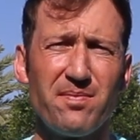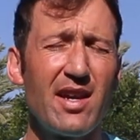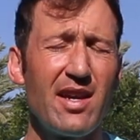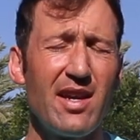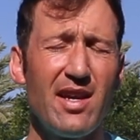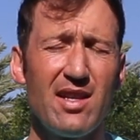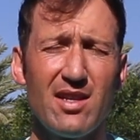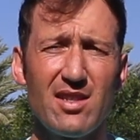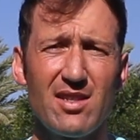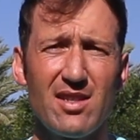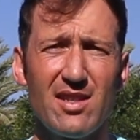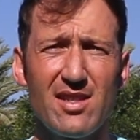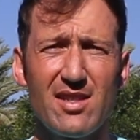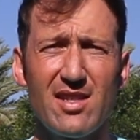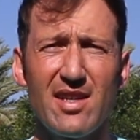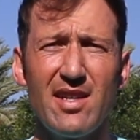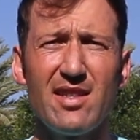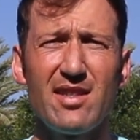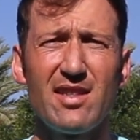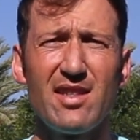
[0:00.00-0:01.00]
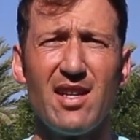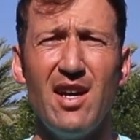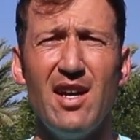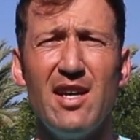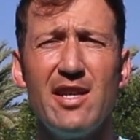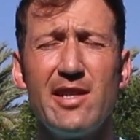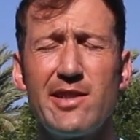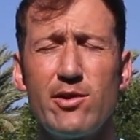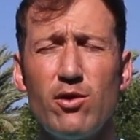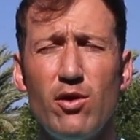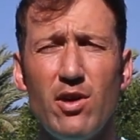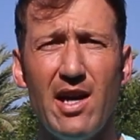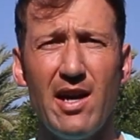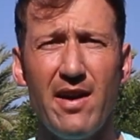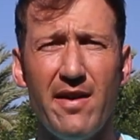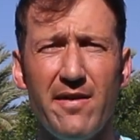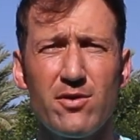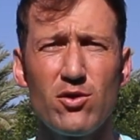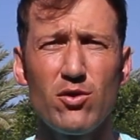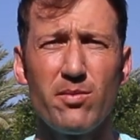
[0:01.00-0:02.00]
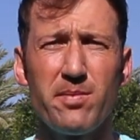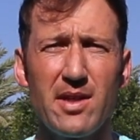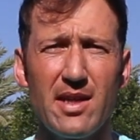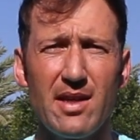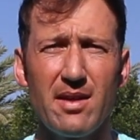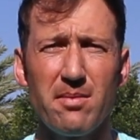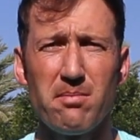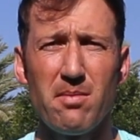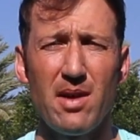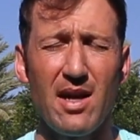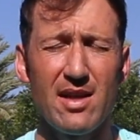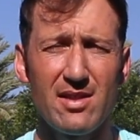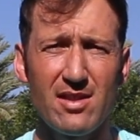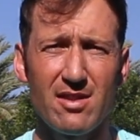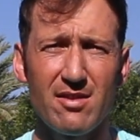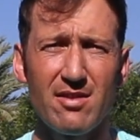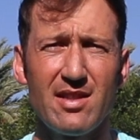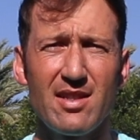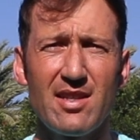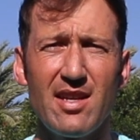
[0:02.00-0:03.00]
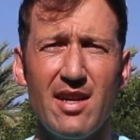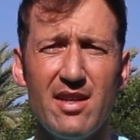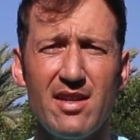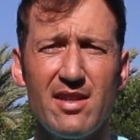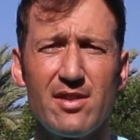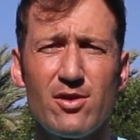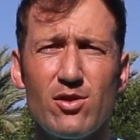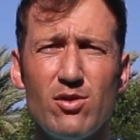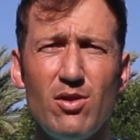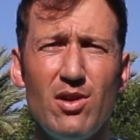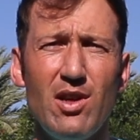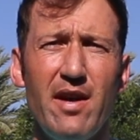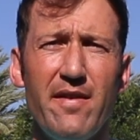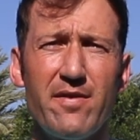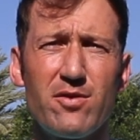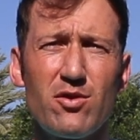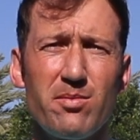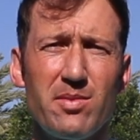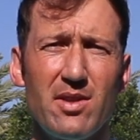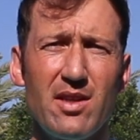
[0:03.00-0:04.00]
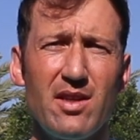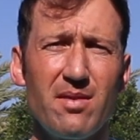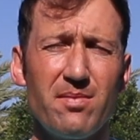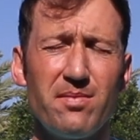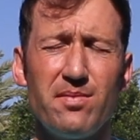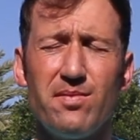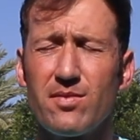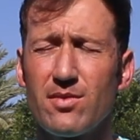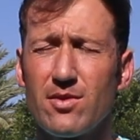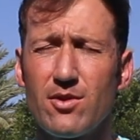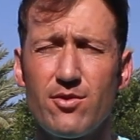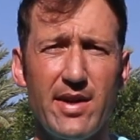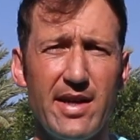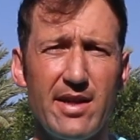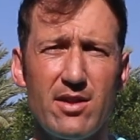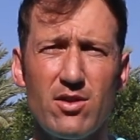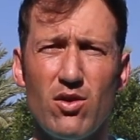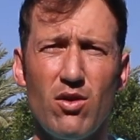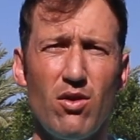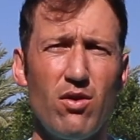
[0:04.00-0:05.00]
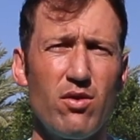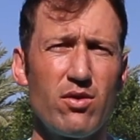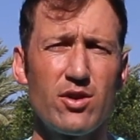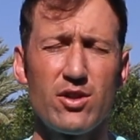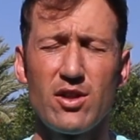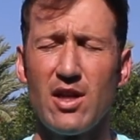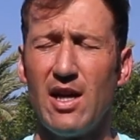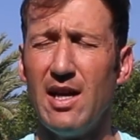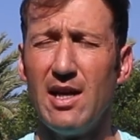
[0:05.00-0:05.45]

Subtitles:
And as I said, you don't have to be master in tennis, you don't have to be great coach.